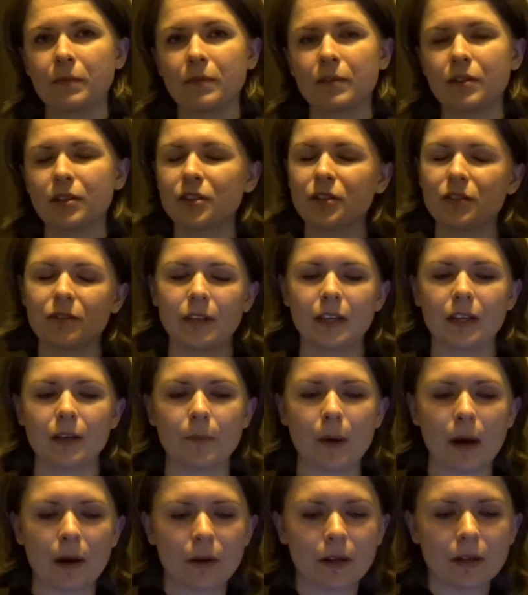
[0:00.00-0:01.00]
Just think
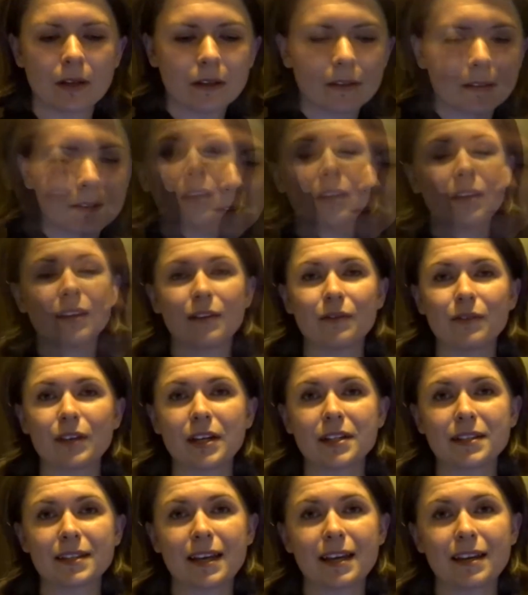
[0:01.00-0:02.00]
about it. If
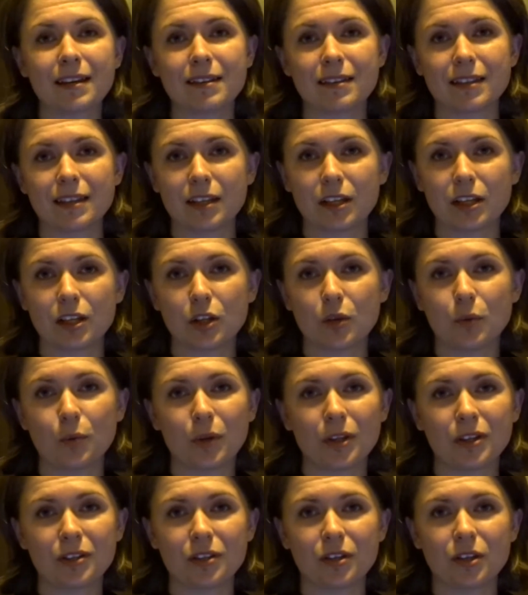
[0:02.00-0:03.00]
there's anything you
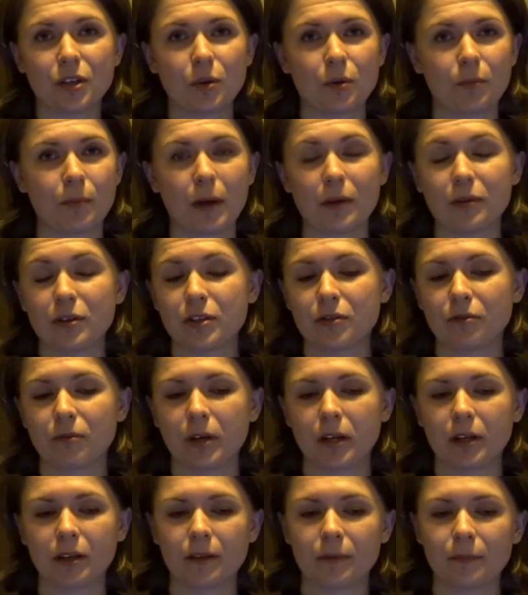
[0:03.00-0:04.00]
want to know about this
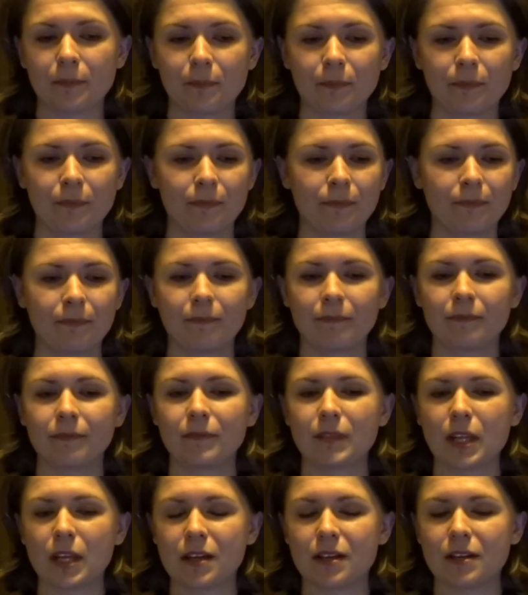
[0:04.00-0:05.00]
ring,
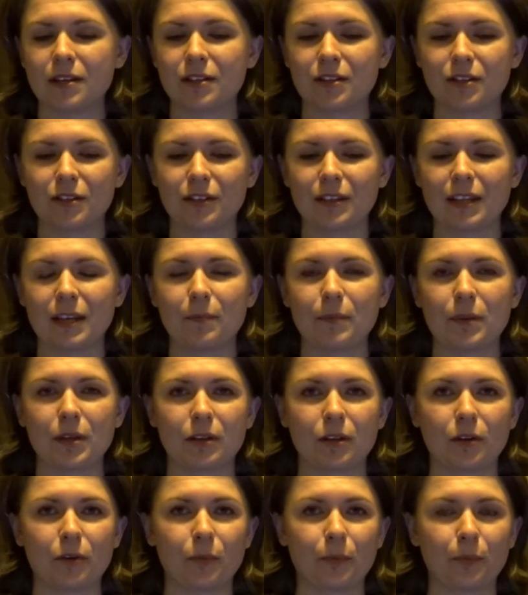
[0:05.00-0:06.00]
just let me
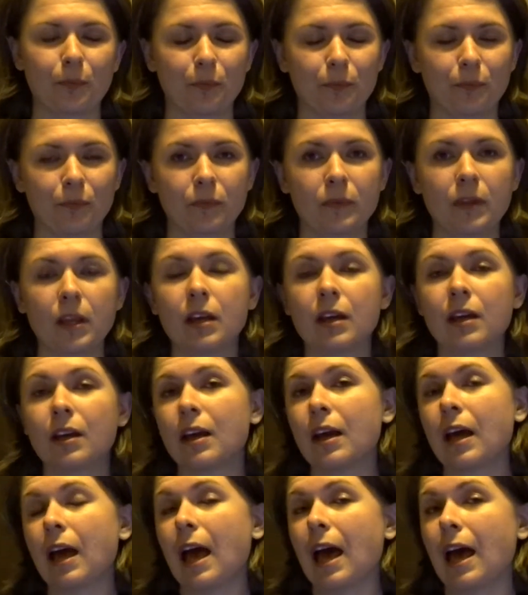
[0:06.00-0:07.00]

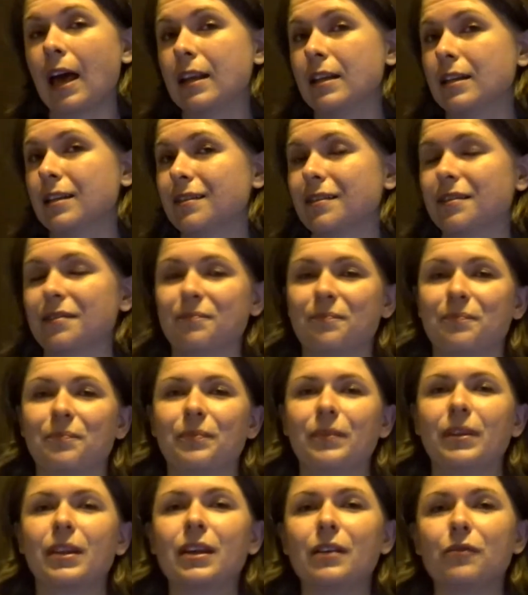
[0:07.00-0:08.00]
know. And
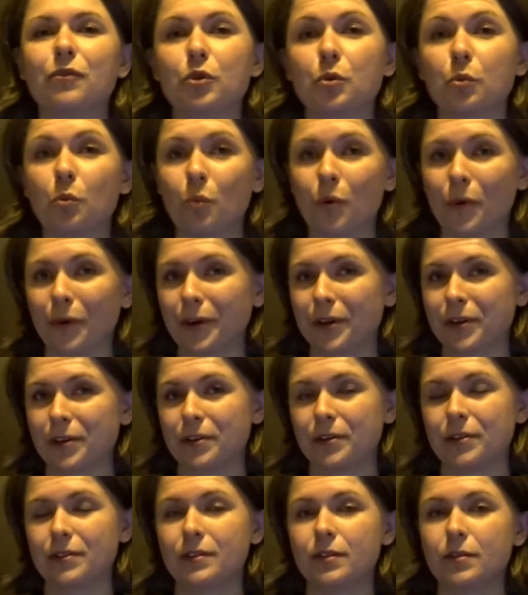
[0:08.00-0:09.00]
if you were
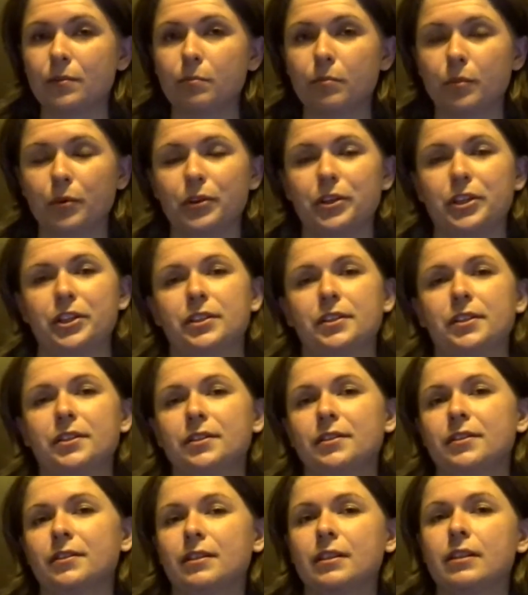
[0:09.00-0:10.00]
to purchase
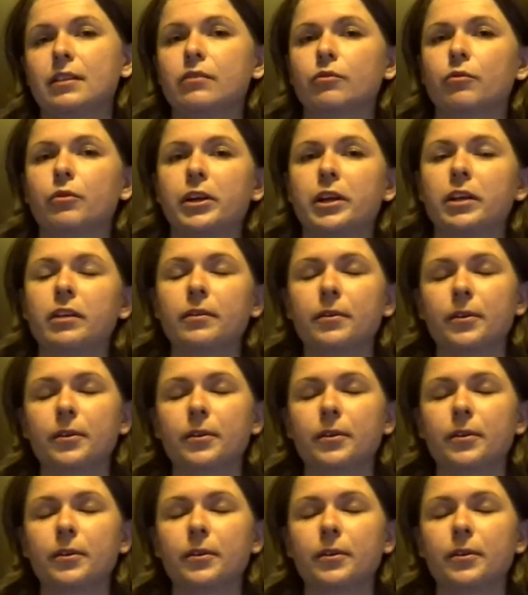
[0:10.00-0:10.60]
this ring,